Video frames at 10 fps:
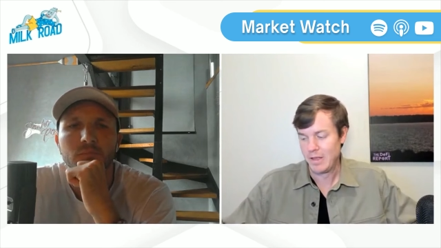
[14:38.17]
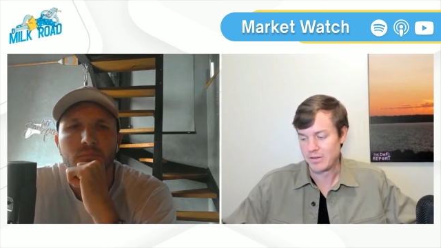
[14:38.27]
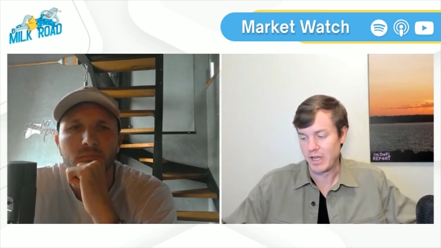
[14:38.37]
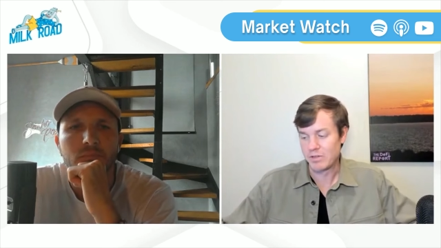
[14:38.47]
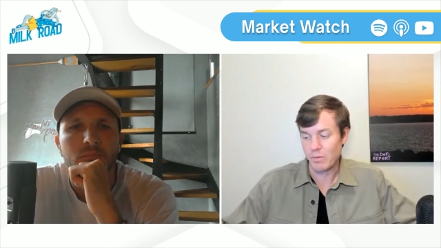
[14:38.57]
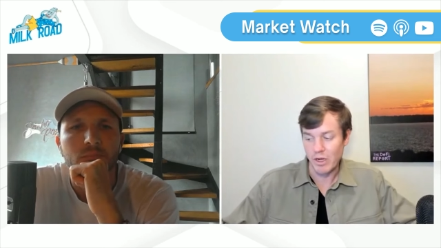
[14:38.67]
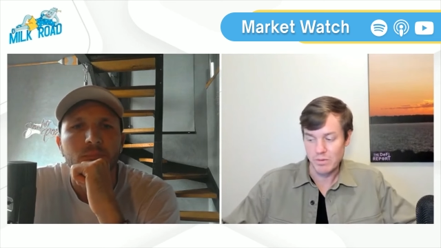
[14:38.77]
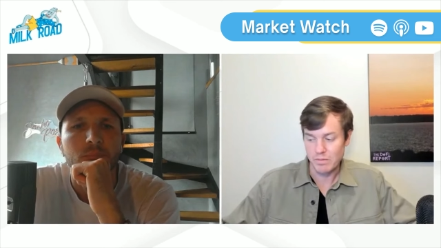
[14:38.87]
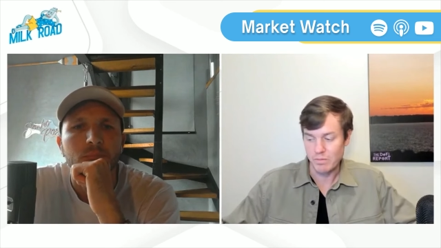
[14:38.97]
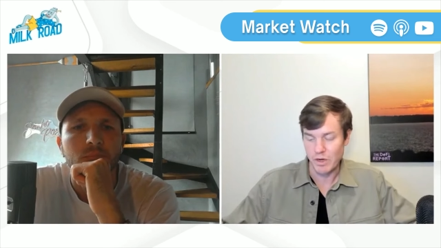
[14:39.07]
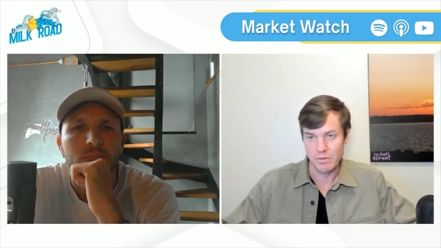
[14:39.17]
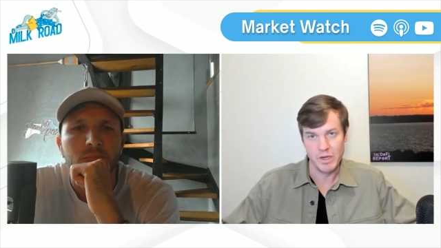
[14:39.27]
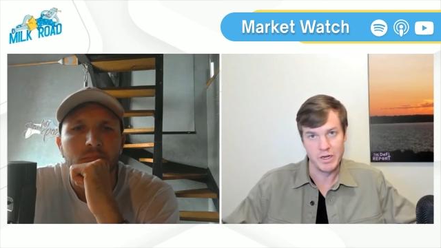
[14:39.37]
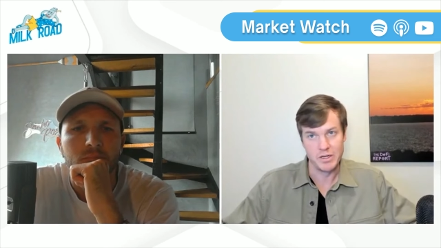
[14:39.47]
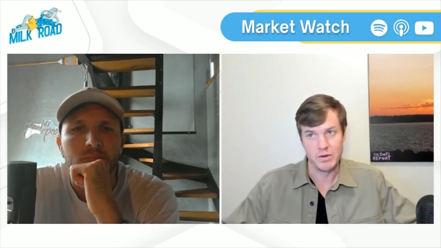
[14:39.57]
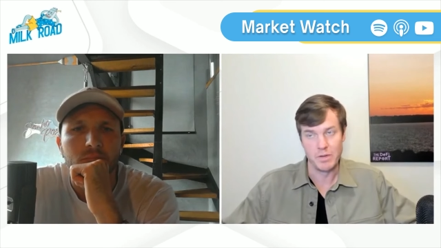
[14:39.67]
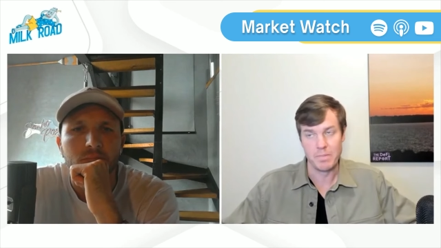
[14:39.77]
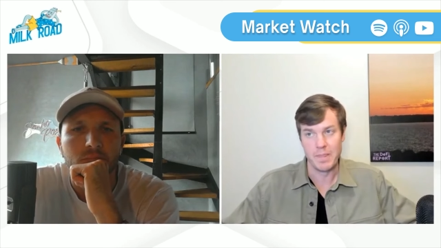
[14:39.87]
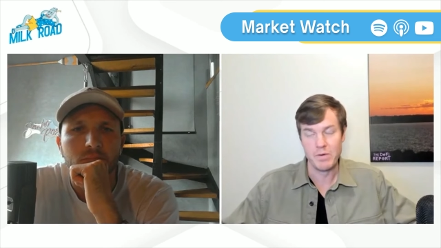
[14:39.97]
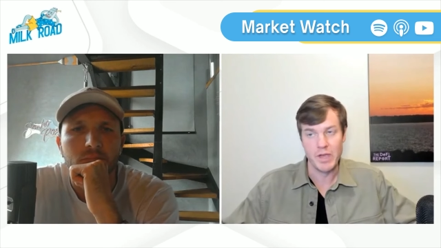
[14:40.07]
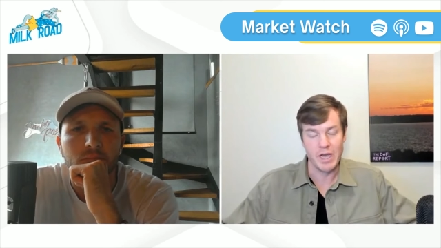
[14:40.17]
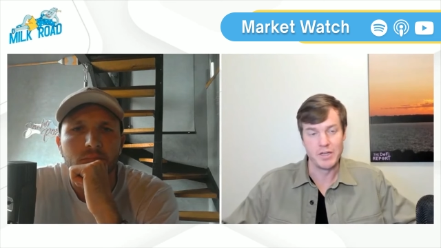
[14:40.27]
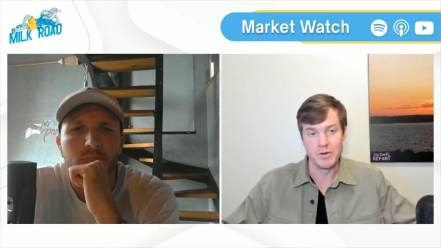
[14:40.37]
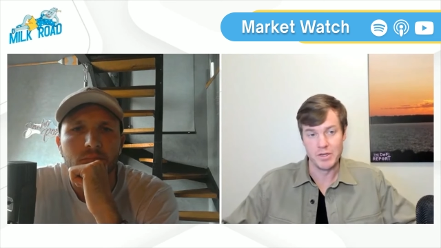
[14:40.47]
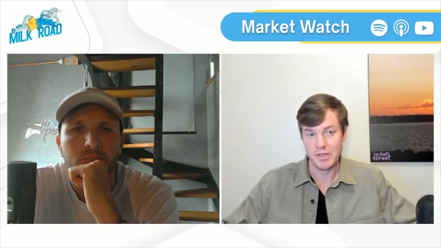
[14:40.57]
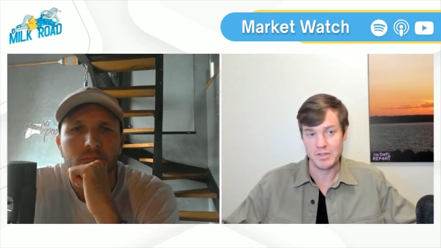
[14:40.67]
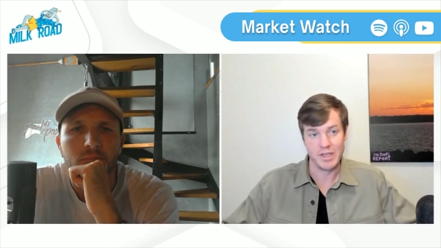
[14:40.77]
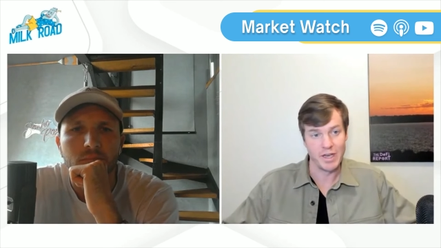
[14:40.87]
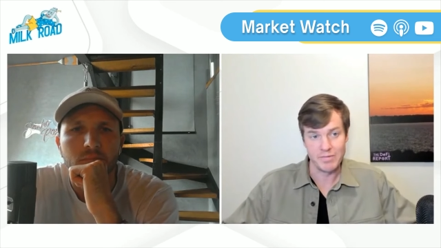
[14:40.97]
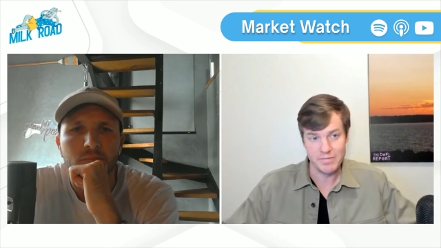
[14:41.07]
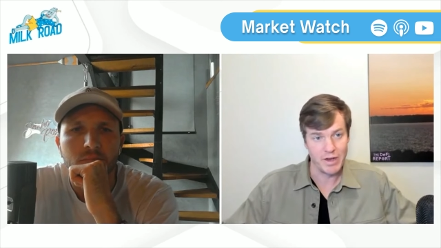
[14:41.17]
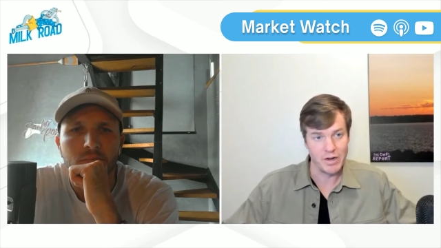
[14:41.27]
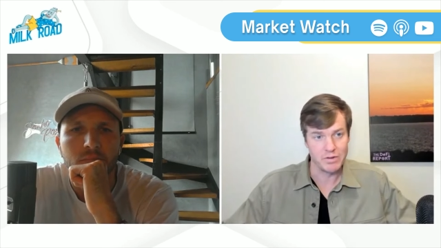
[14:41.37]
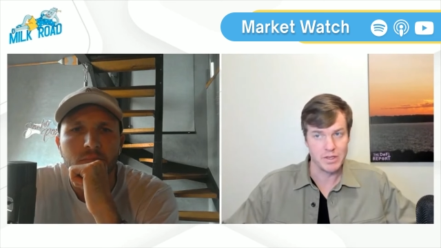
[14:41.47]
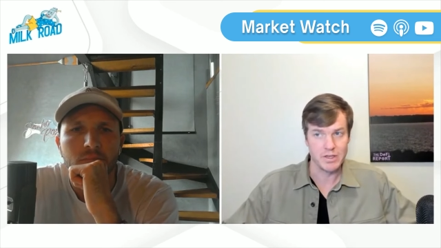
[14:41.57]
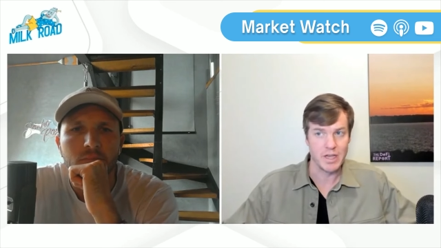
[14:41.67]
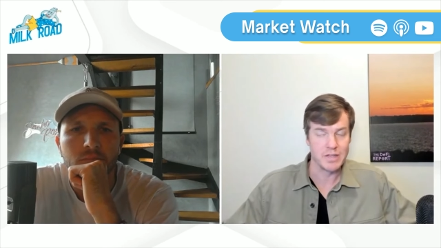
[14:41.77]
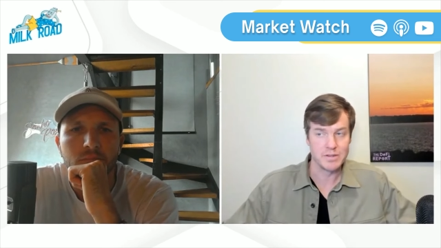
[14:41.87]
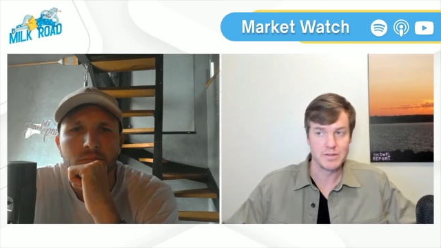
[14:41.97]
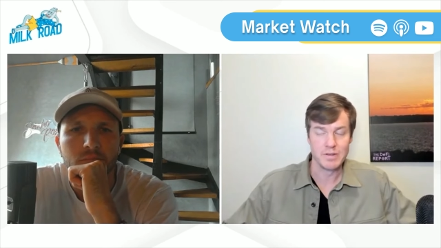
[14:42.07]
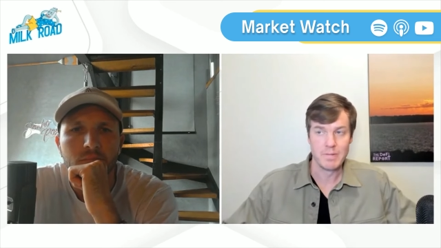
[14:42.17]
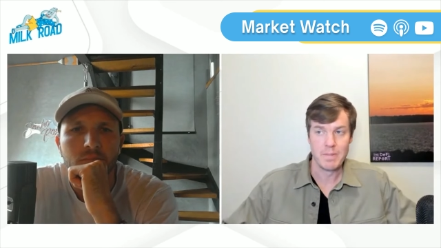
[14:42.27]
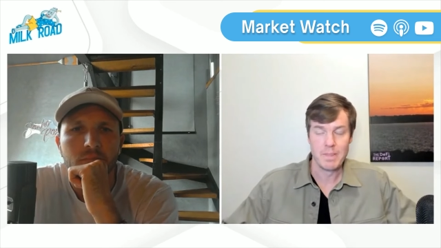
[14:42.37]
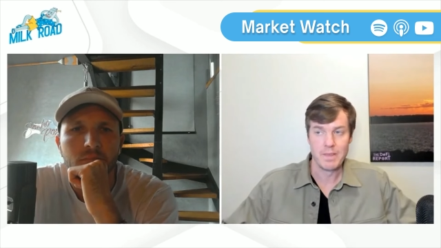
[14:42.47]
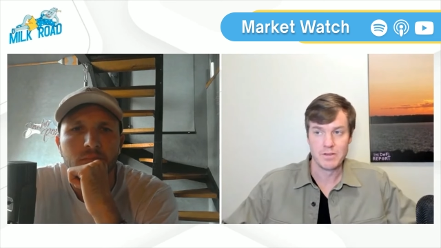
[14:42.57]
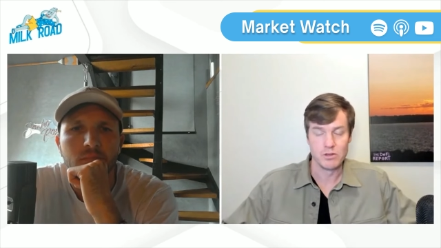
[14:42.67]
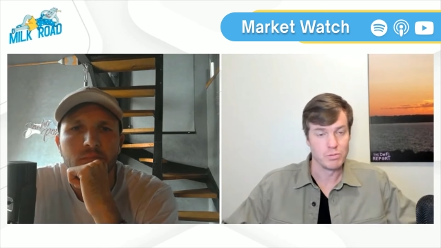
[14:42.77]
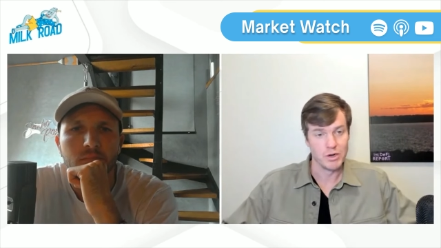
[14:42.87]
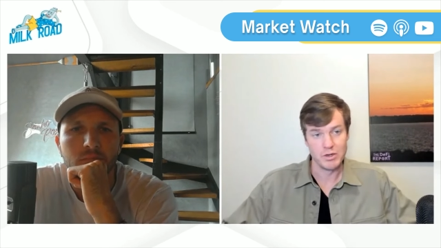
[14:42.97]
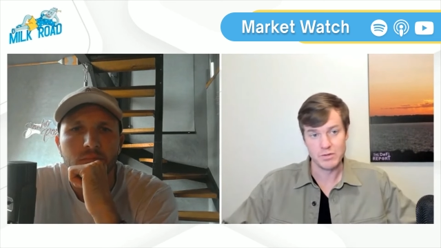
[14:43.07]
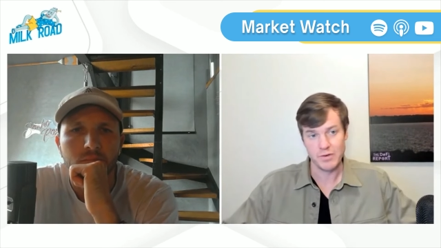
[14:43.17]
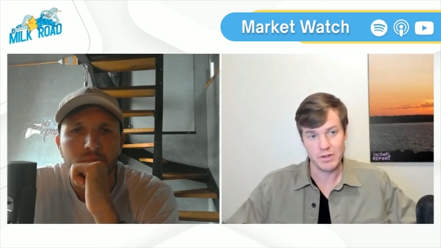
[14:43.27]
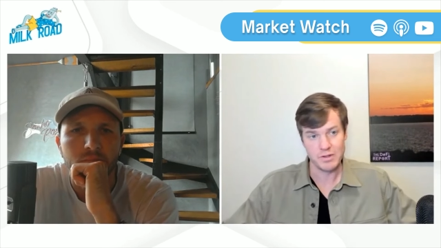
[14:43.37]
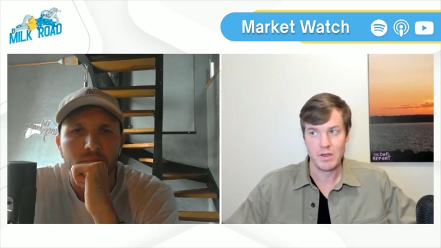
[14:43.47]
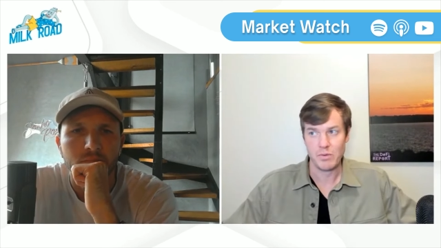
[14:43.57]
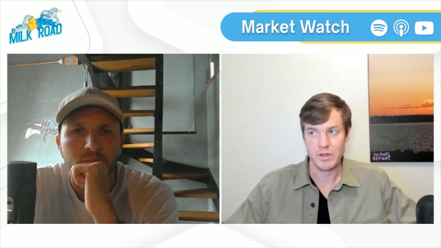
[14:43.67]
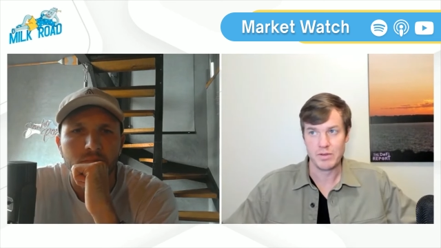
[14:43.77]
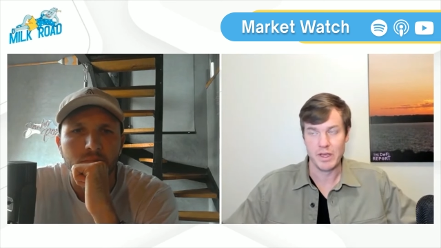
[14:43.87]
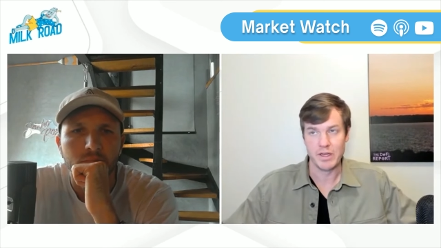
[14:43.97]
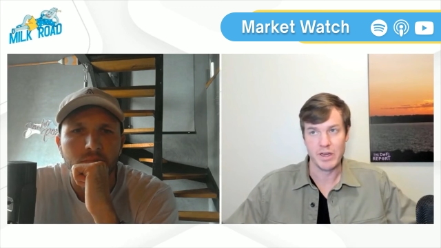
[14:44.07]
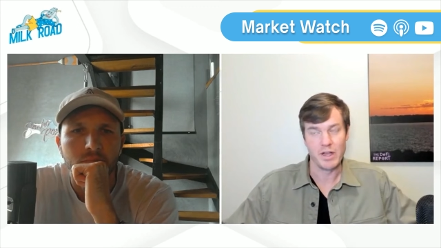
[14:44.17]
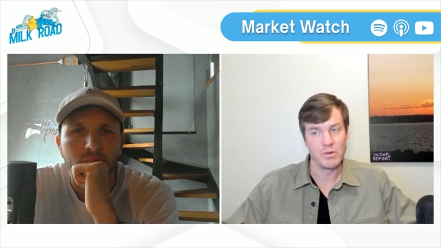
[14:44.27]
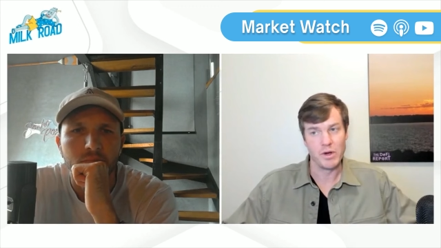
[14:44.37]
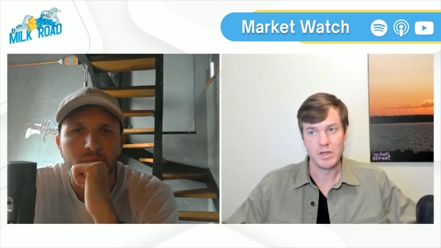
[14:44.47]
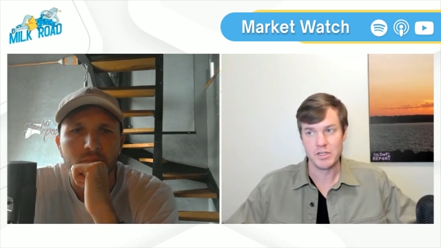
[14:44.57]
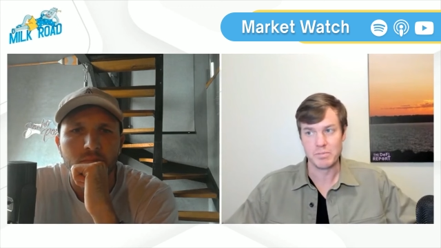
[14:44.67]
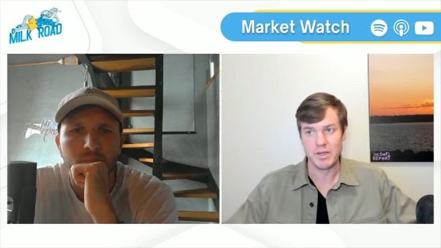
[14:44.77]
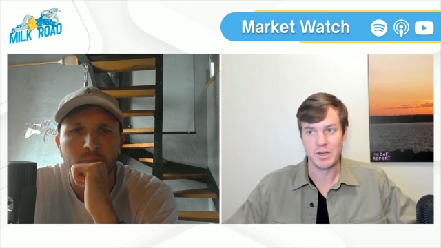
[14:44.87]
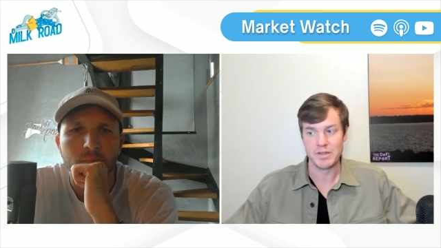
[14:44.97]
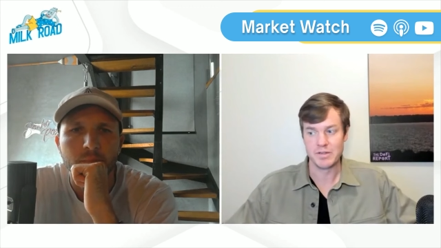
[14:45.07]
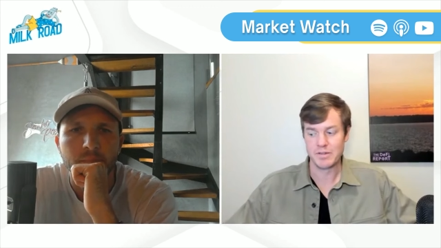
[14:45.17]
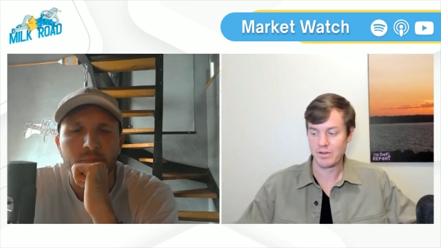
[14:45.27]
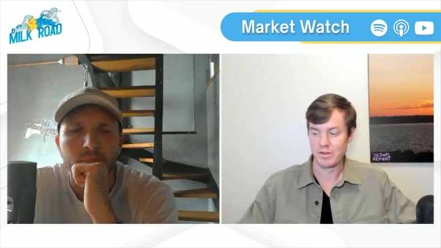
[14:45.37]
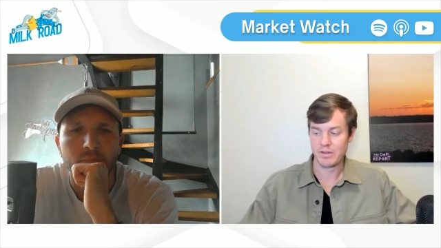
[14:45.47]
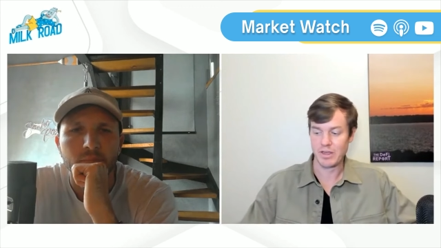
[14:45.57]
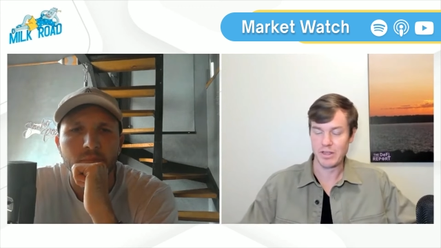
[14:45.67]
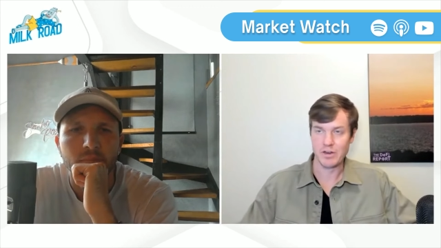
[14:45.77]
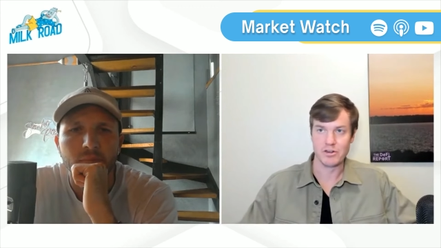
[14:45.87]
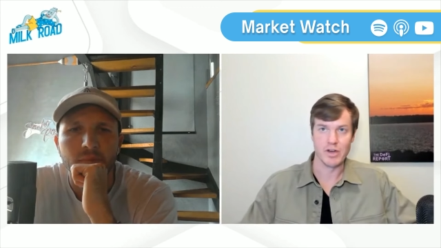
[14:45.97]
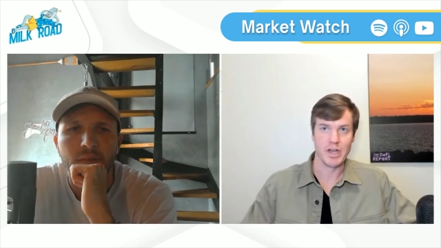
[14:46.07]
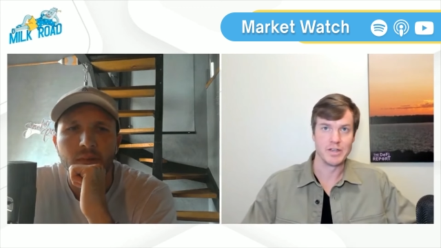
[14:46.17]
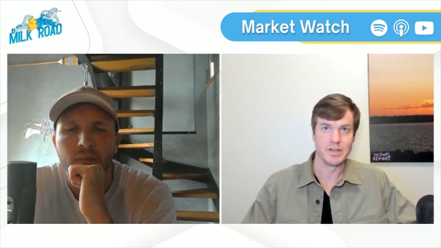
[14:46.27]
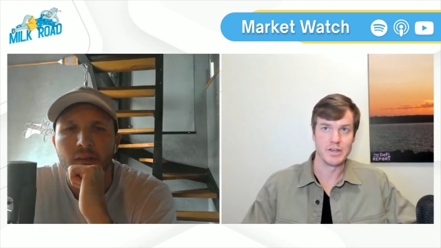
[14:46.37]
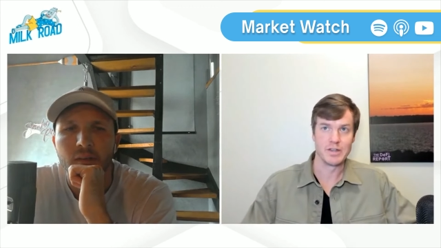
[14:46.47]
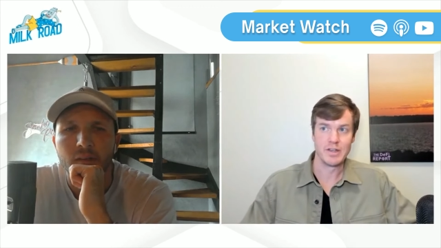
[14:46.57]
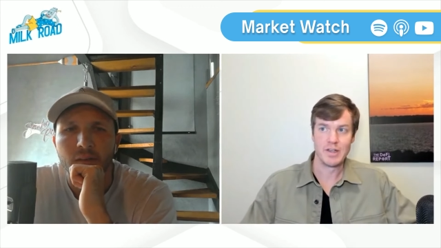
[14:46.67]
Speaker 1: So that's one one way to do it. You can do a DCF. I don't think that's super useful with like an L1 just because the thing that you're trying to